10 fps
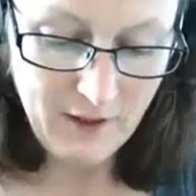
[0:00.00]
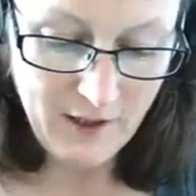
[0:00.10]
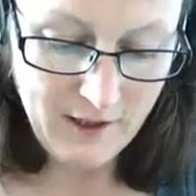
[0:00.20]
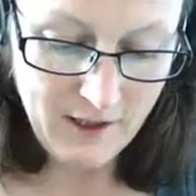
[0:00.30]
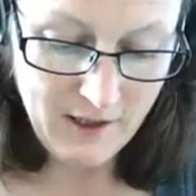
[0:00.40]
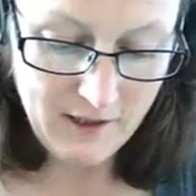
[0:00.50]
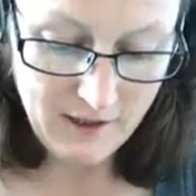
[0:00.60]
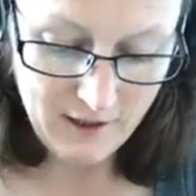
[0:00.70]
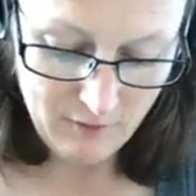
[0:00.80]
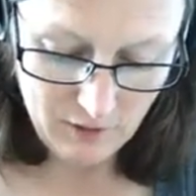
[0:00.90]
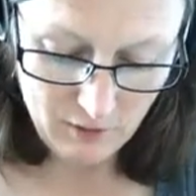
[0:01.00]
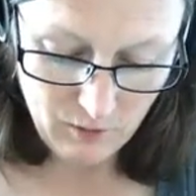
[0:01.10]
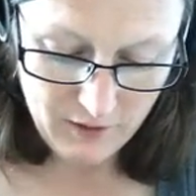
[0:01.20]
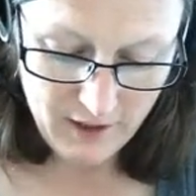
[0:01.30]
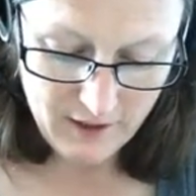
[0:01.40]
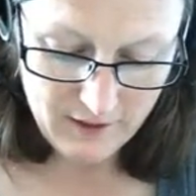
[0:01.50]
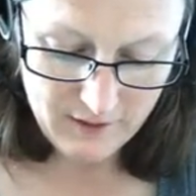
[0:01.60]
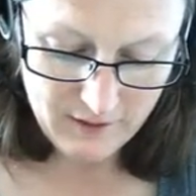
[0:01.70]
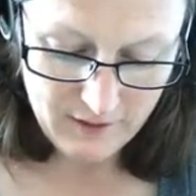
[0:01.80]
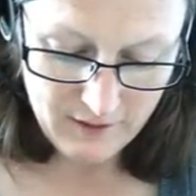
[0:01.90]
Again, if we look at that,
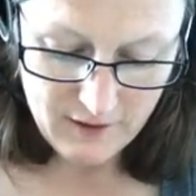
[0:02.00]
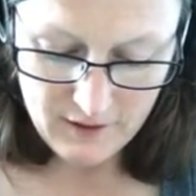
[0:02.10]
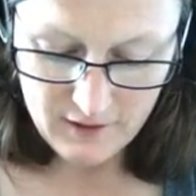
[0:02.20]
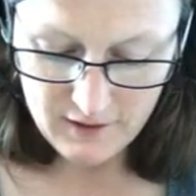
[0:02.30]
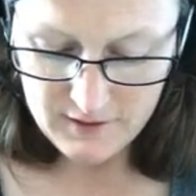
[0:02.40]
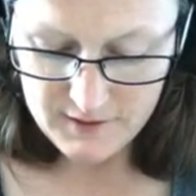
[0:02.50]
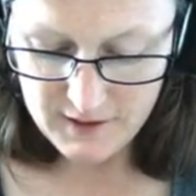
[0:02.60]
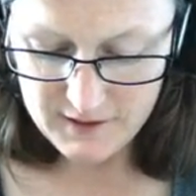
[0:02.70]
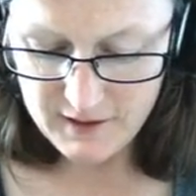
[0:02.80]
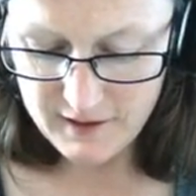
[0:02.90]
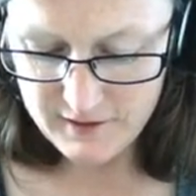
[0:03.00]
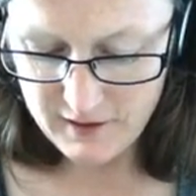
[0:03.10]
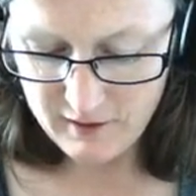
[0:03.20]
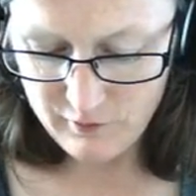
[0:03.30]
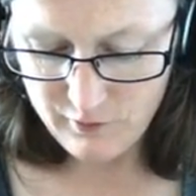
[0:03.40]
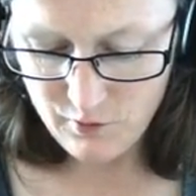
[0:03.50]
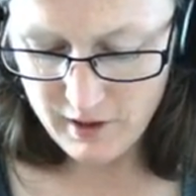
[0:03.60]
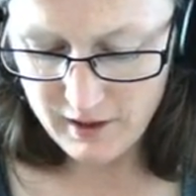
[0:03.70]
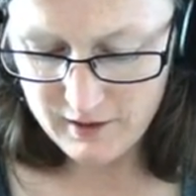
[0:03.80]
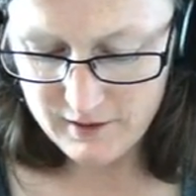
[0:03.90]
6x and
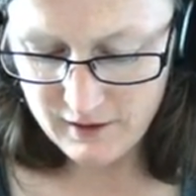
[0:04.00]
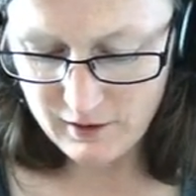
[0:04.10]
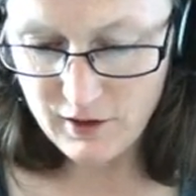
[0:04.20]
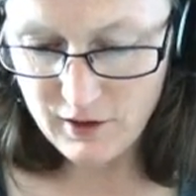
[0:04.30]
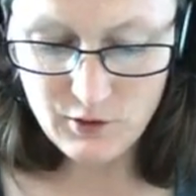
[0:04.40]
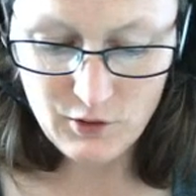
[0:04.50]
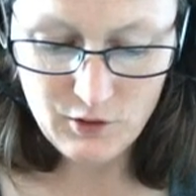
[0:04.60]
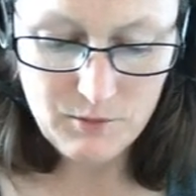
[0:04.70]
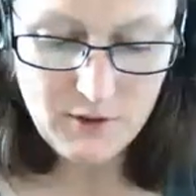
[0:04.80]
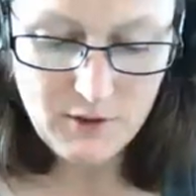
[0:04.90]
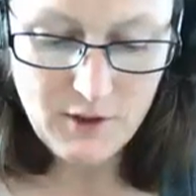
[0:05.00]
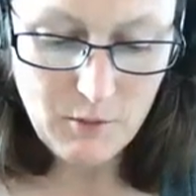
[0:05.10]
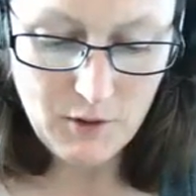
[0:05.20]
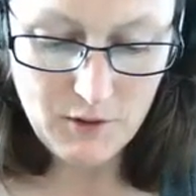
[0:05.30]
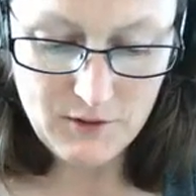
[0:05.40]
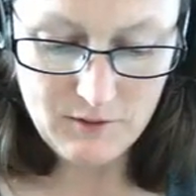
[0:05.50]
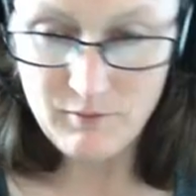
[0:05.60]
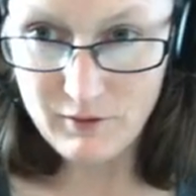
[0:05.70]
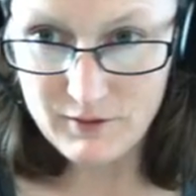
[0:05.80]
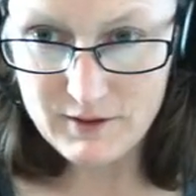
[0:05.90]
4x are like terms, because
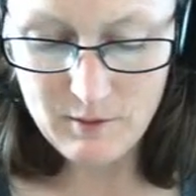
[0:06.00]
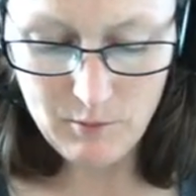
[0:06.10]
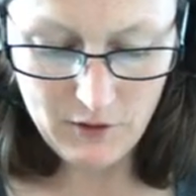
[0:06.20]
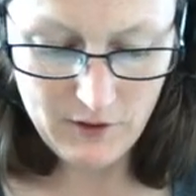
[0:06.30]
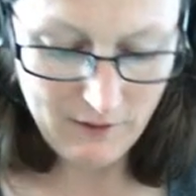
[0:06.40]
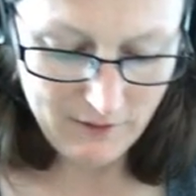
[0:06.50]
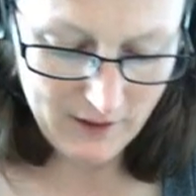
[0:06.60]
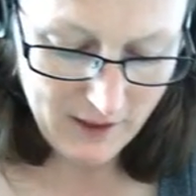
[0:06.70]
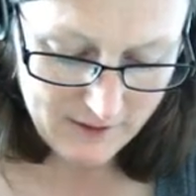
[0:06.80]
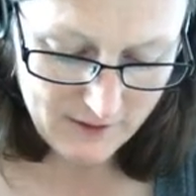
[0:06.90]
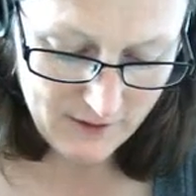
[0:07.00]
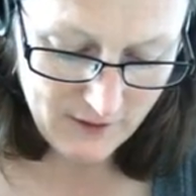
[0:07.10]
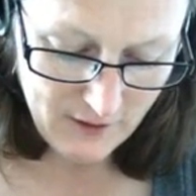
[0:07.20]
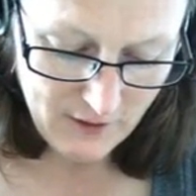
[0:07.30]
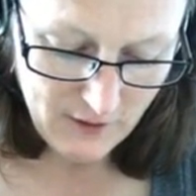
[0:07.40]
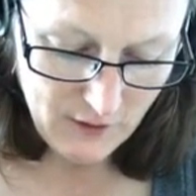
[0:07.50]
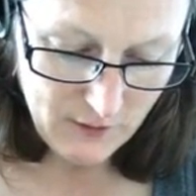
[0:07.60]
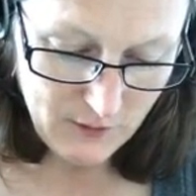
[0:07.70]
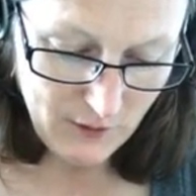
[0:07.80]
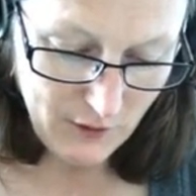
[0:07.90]
obviously both have an x,
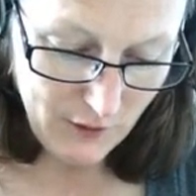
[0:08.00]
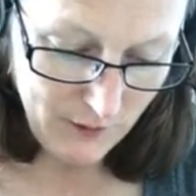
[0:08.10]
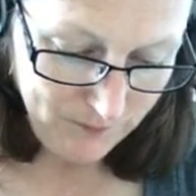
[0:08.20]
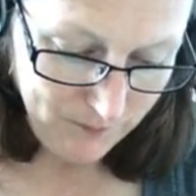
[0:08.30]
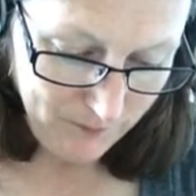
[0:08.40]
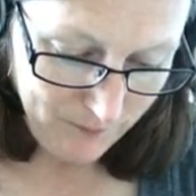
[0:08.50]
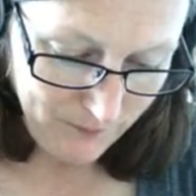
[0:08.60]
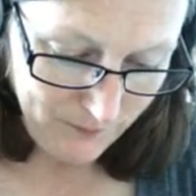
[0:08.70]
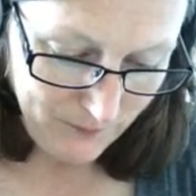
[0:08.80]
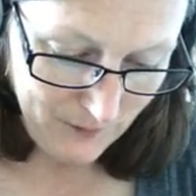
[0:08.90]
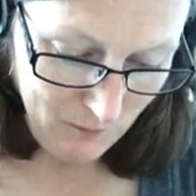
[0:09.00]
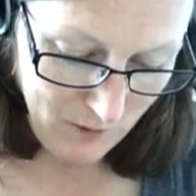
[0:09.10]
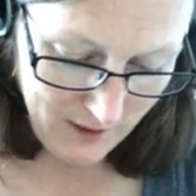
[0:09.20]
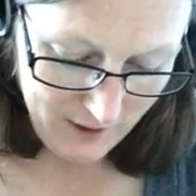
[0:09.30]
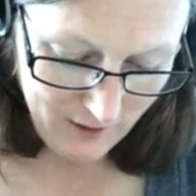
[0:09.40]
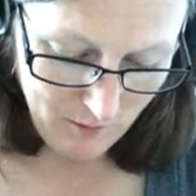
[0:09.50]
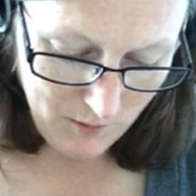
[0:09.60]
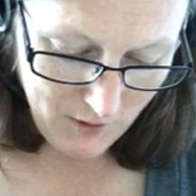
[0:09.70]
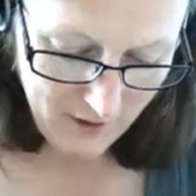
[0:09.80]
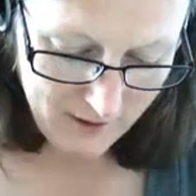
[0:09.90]
so we then
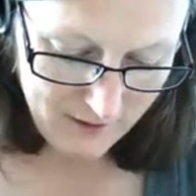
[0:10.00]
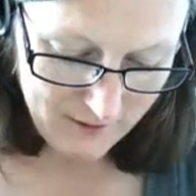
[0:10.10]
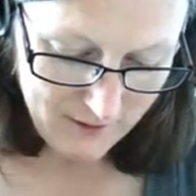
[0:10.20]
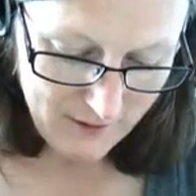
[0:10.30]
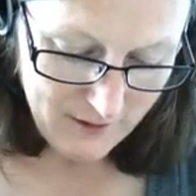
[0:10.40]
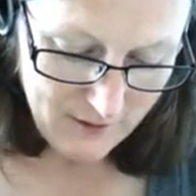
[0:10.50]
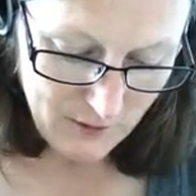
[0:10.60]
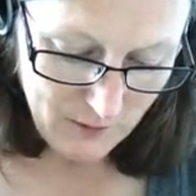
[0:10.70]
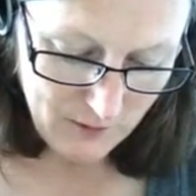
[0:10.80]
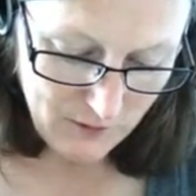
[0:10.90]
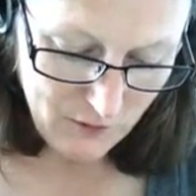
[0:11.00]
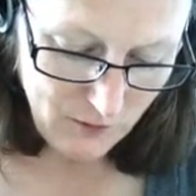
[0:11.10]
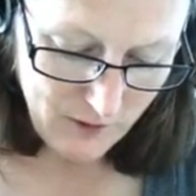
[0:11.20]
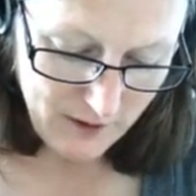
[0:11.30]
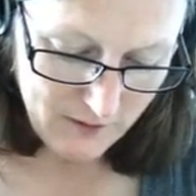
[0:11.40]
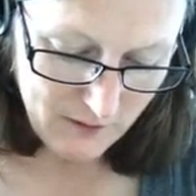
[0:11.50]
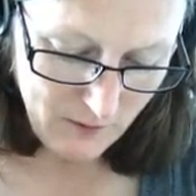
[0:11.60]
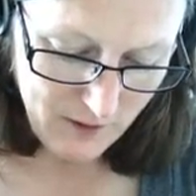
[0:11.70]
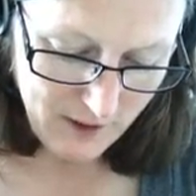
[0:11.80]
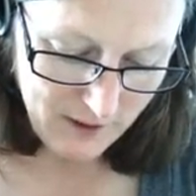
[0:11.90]
combine it, so it's 2x
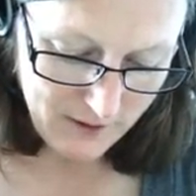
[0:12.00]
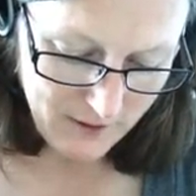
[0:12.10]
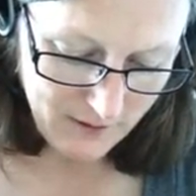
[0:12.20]
squared,